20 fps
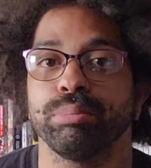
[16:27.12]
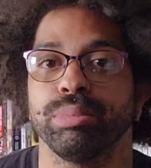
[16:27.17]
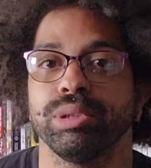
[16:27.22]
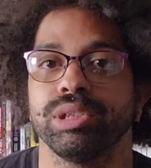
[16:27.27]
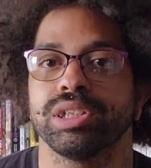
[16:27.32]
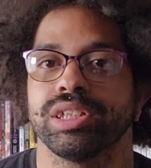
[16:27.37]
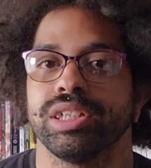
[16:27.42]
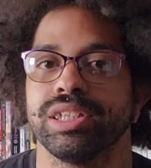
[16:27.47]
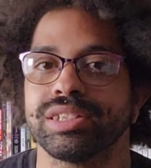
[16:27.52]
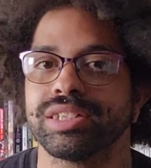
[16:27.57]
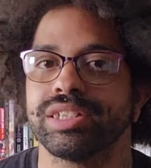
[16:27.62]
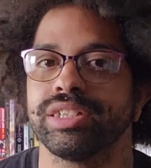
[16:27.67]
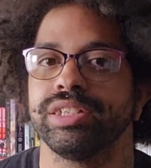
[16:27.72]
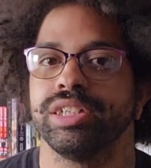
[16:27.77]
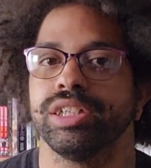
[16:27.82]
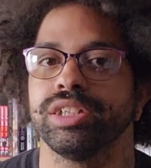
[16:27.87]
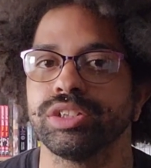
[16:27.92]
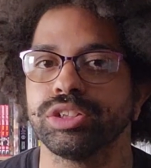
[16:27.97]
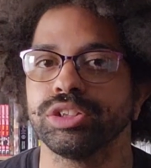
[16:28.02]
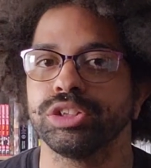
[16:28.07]
book is
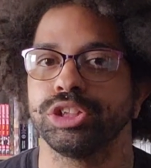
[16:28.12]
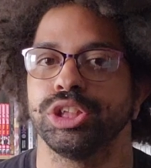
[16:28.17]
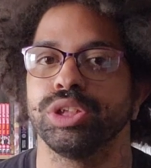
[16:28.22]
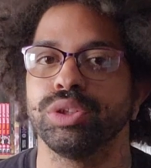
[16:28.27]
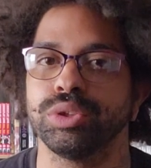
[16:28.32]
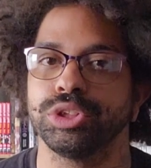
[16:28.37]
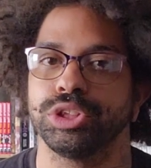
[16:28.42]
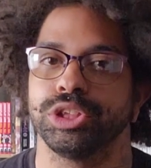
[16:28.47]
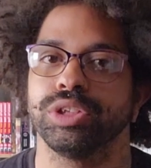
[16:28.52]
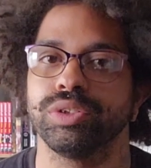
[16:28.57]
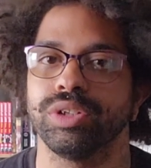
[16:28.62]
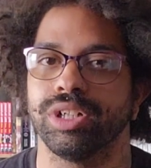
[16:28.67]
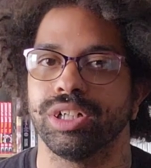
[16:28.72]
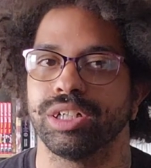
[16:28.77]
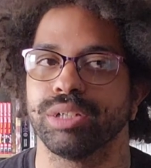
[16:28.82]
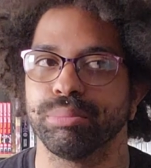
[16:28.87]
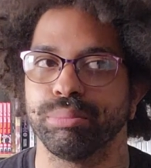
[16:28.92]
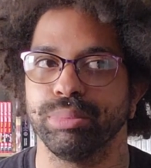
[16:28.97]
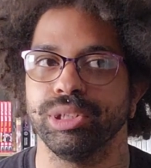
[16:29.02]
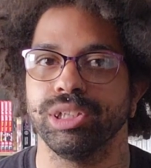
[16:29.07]
another JoJo
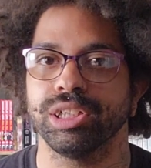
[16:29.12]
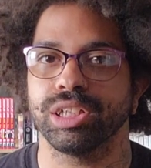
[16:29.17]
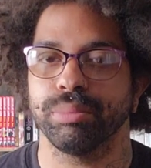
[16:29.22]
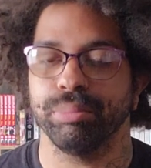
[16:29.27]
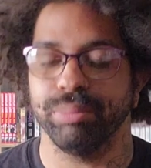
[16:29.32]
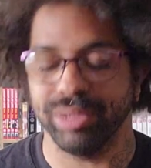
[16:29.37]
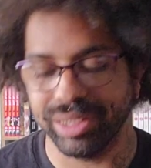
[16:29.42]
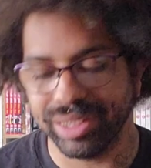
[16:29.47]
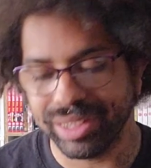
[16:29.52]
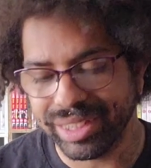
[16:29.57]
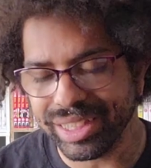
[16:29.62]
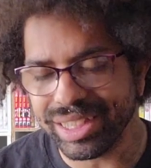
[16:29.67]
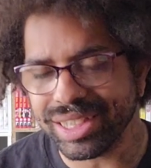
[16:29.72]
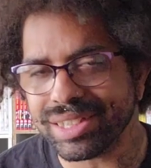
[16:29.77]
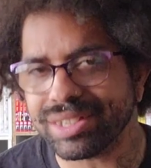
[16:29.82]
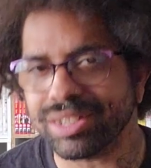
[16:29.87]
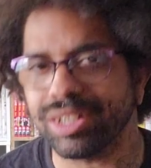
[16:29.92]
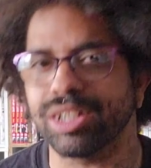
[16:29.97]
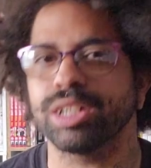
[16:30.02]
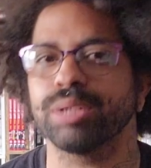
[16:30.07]
art book, but
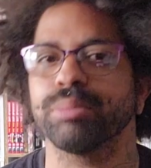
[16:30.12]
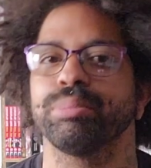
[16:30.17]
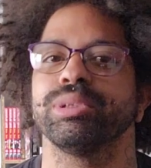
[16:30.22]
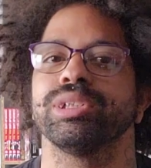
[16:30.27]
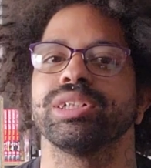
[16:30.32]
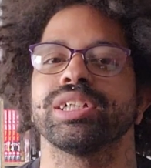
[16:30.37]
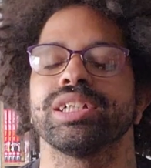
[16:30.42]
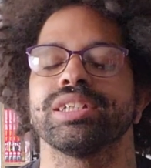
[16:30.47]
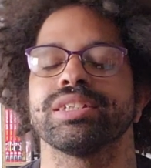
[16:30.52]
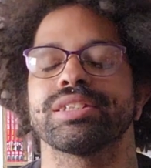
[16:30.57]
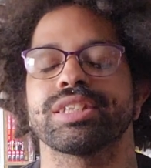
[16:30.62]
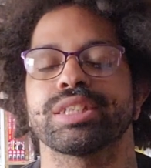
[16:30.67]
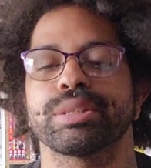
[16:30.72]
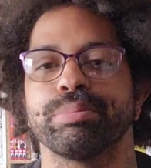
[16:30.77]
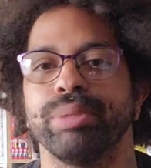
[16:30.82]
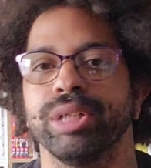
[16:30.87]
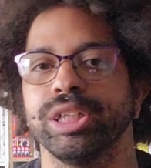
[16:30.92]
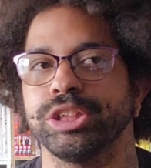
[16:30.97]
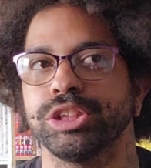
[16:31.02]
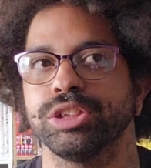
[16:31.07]
this art book is
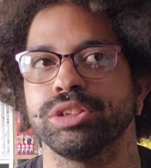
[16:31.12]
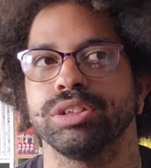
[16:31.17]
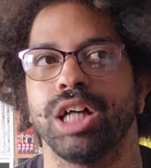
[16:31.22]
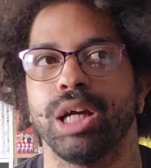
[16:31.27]
special.